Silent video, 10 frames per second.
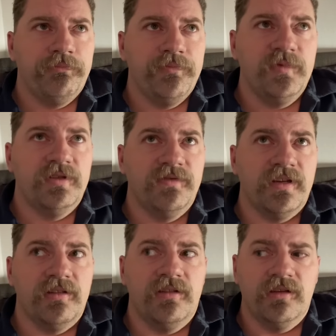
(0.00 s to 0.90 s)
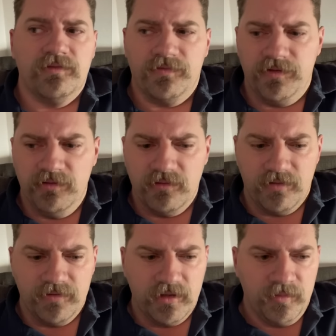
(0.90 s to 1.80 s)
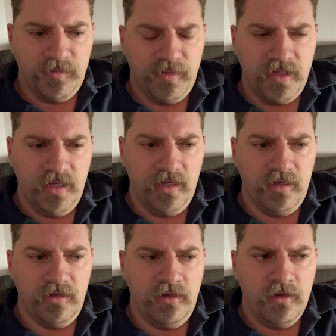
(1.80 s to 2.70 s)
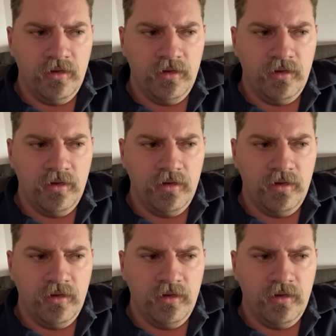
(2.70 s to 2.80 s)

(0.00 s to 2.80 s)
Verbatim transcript: Let me see if I can think of a few off the top of my head.